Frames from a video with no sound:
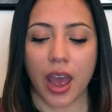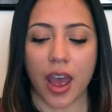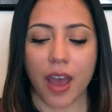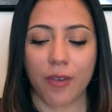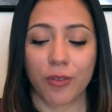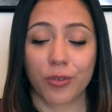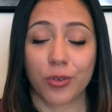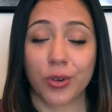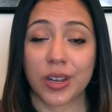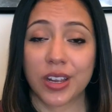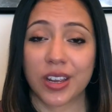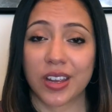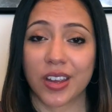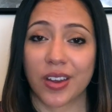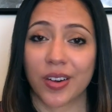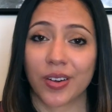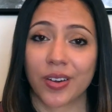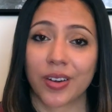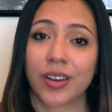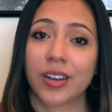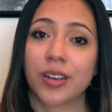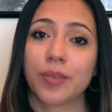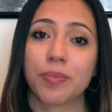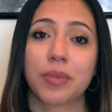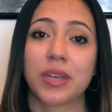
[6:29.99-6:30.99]
every
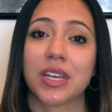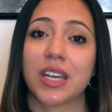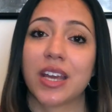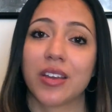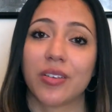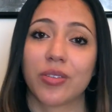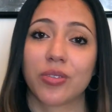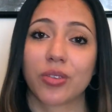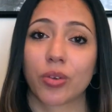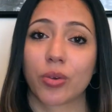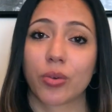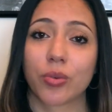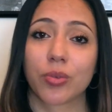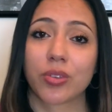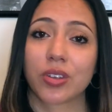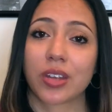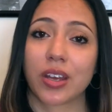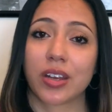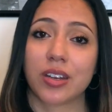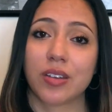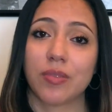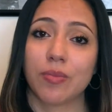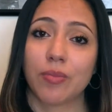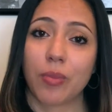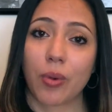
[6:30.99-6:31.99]
year, P A school is
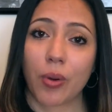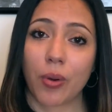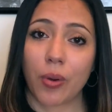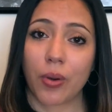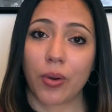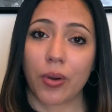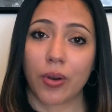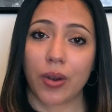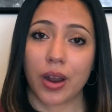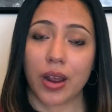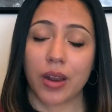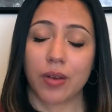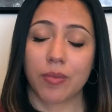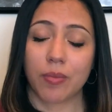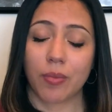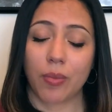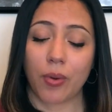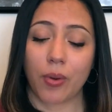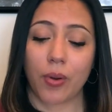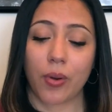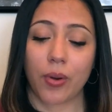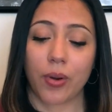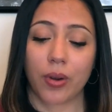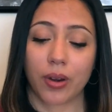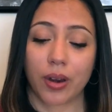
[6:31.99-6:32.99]
getting more and
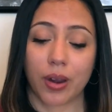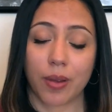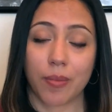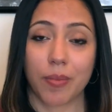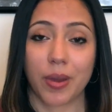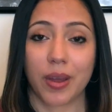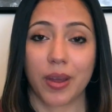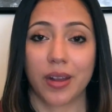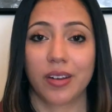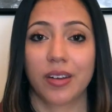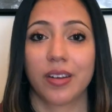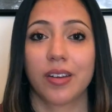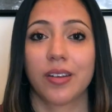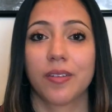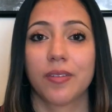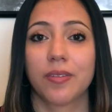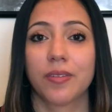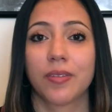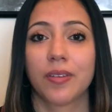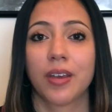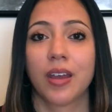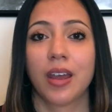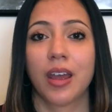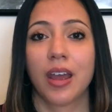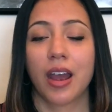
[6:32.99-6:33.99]
more competitive,
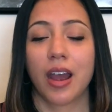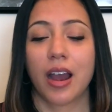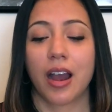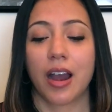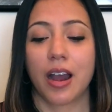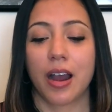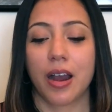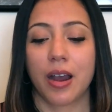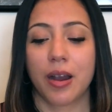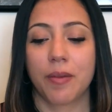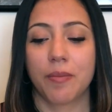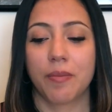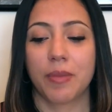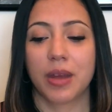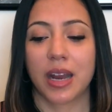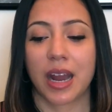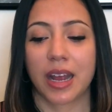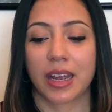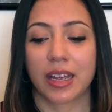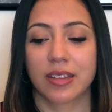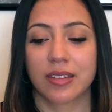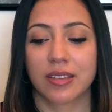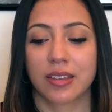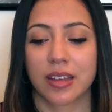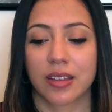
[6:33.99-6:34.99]
um, and I
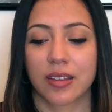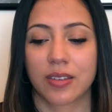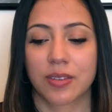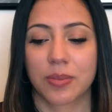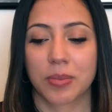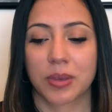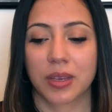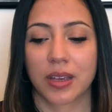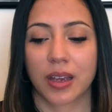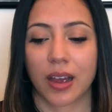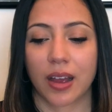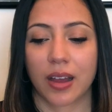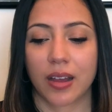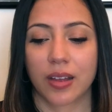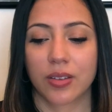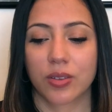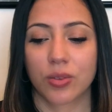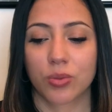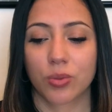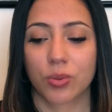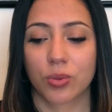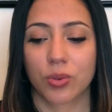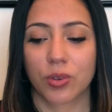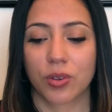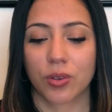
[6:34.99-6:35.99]
can say this
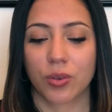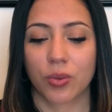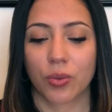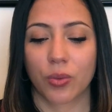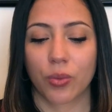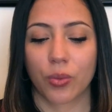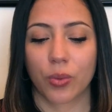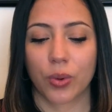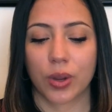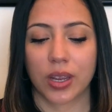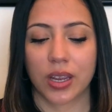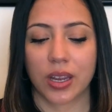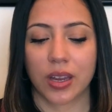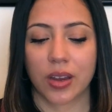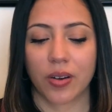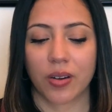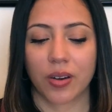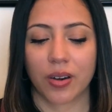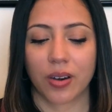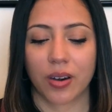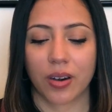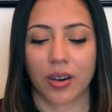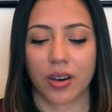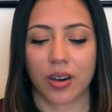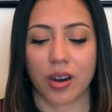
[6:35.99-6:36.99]
because we
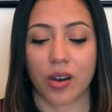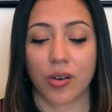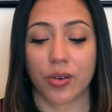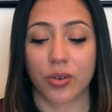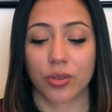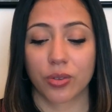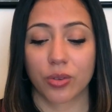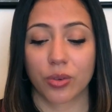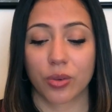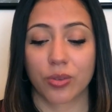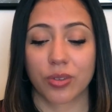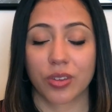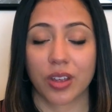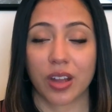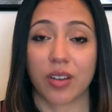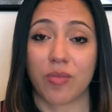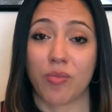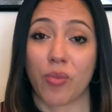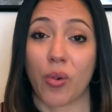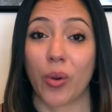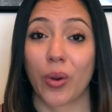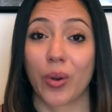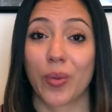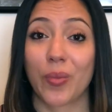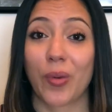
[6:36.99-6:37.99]
are, our school is getting
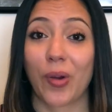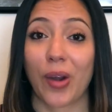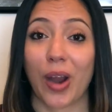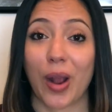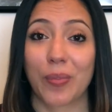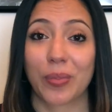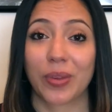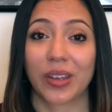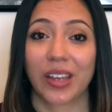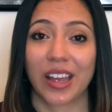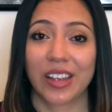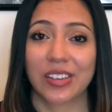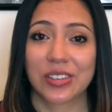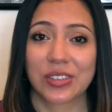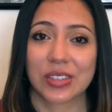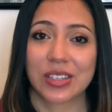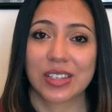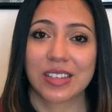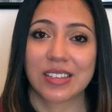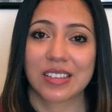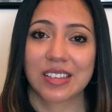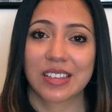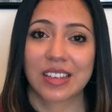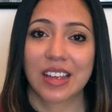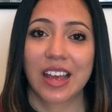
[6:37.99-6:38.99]
more and more
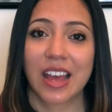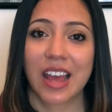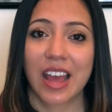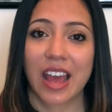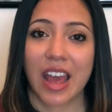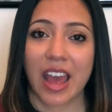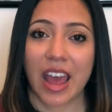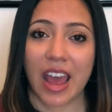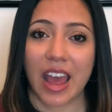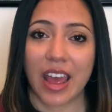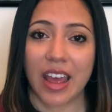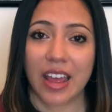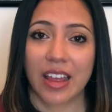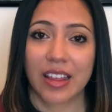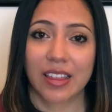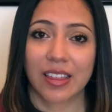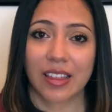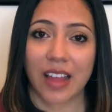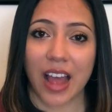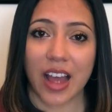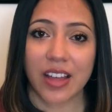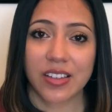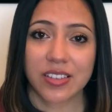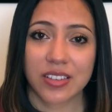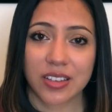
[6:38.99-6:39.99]
applications. And
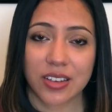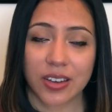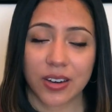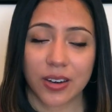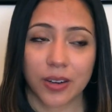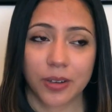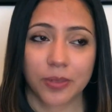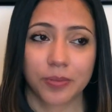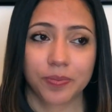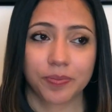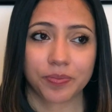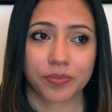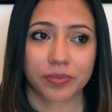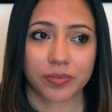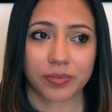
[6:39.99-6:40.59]
last year,